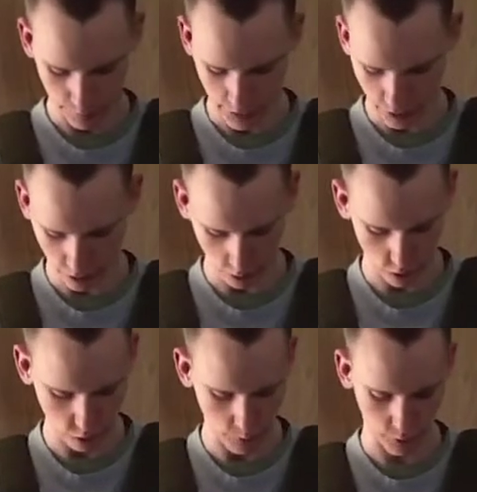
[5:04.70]
these little
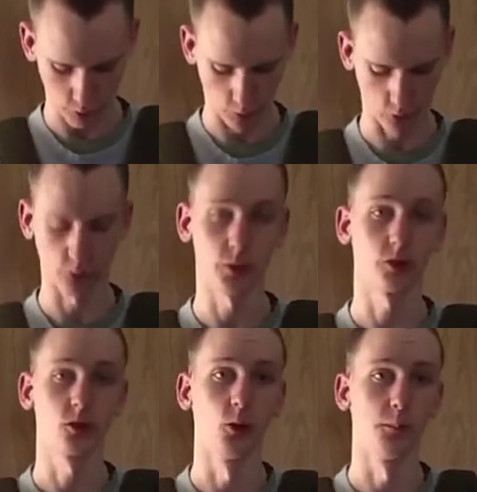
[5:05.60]
strips across it, which
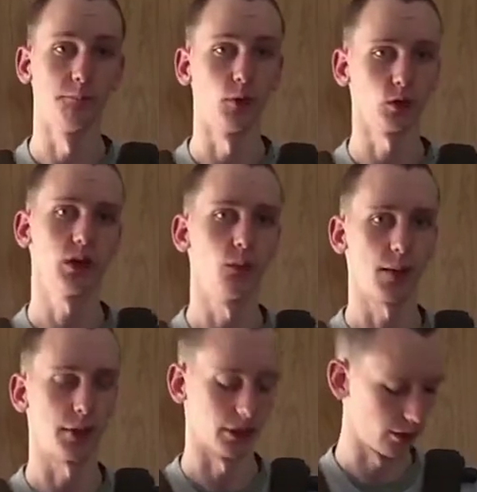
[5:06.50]
is called molly
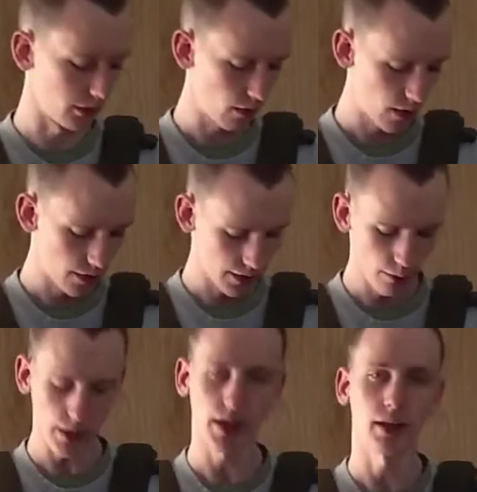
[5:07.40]
webbing. Now,
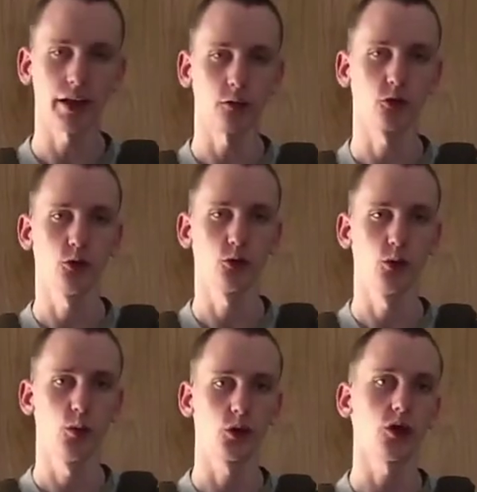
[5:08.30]
that allows you
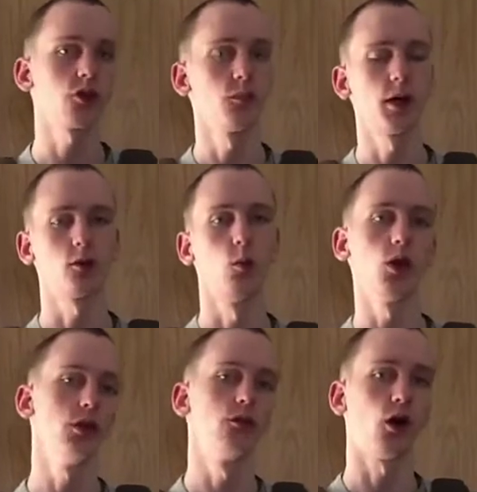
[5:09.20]
to customise
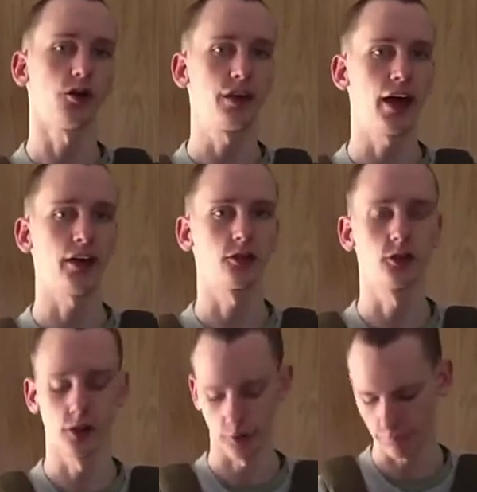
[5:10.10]
what you've got attached
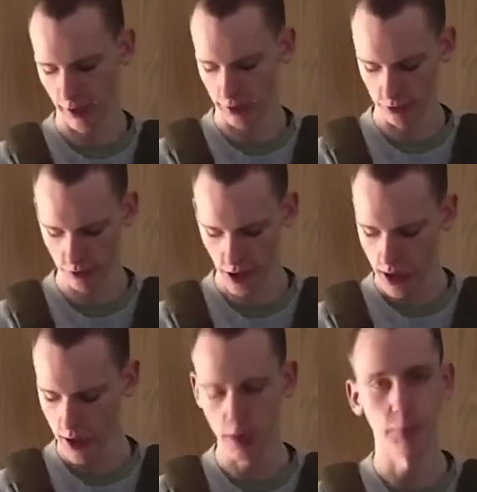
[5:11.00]
to your vest.
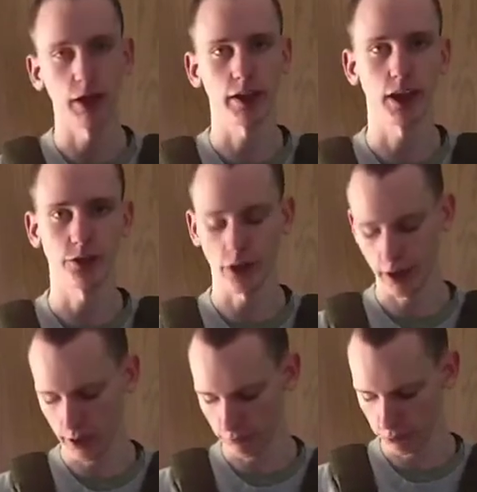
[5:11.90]
In my case, I
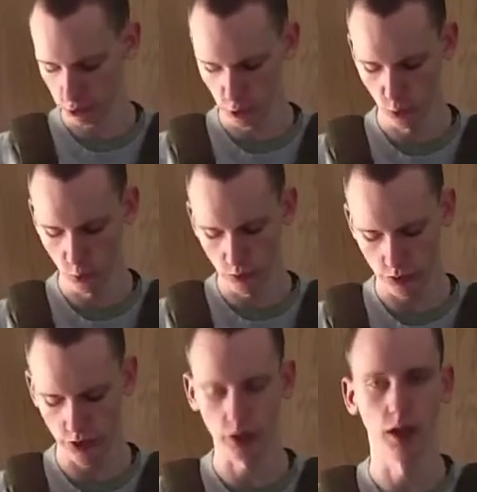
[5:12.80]
have two
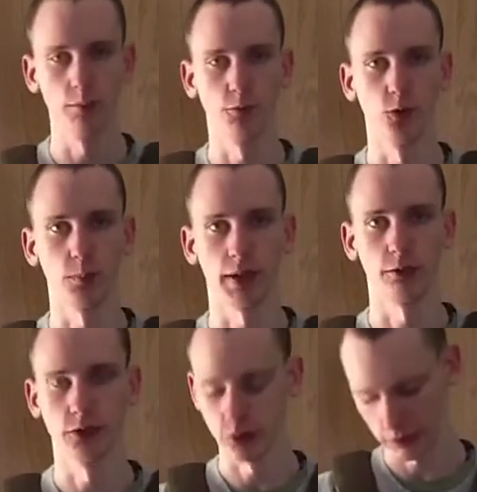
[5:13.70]
single M4
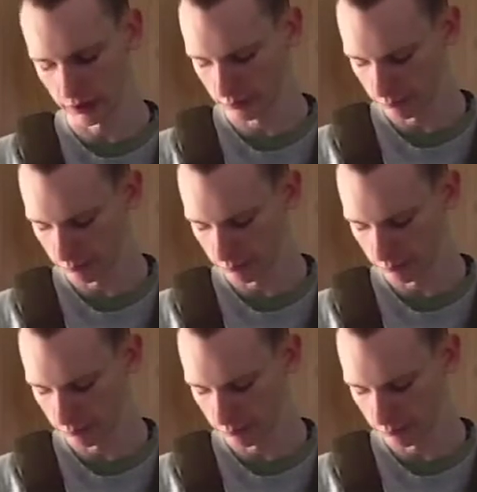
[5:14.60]
pouches here.